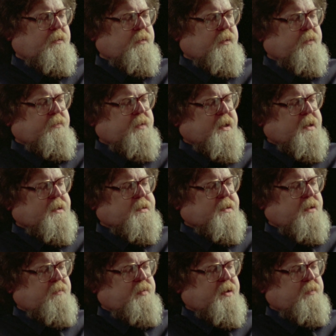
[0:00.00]
their drugs
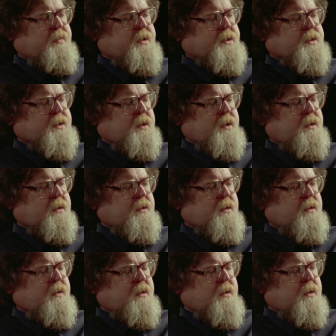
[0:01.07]
had made me silly,
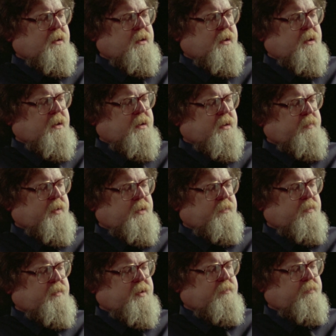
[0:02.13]
and might
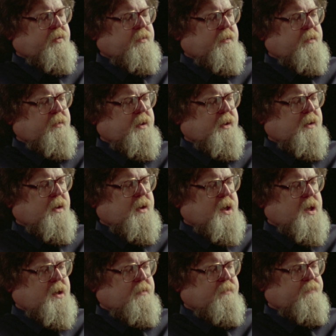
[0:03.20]
remember and
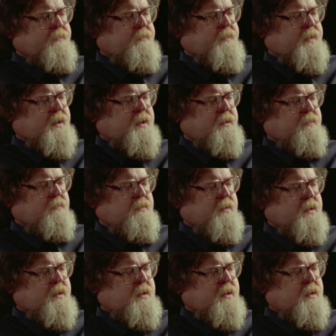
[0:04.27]
laugh if I live.
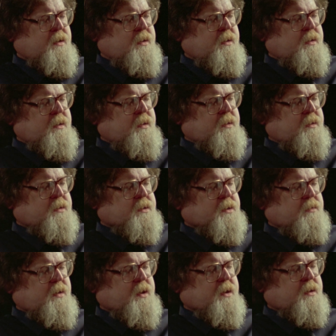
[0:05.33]

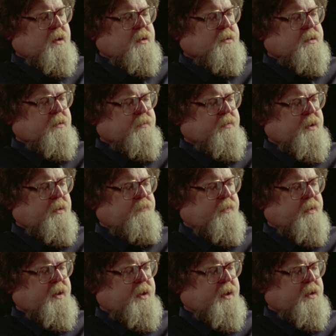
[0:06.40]
So I concentrate
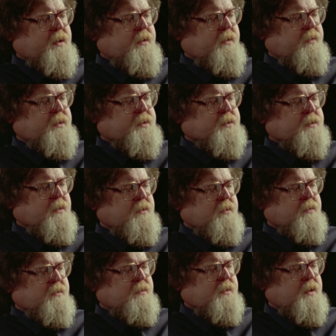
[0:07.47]
very hard on the
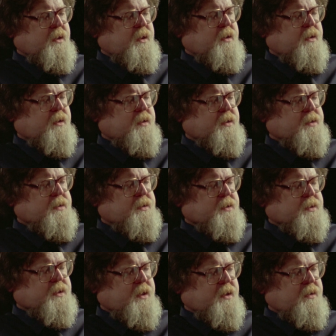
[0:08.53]
song the anesthetist
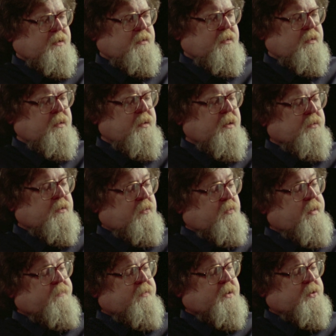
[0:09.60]
is singing. The
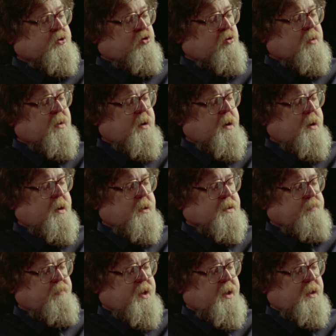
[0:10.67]
River Jordan
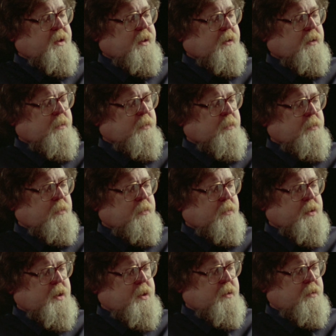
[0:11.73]
is muddy and
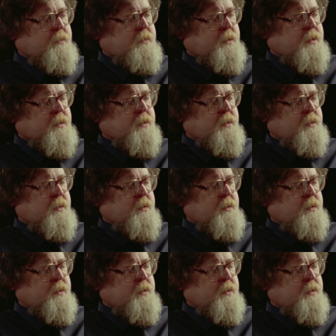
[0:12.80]
cold, hallelujah.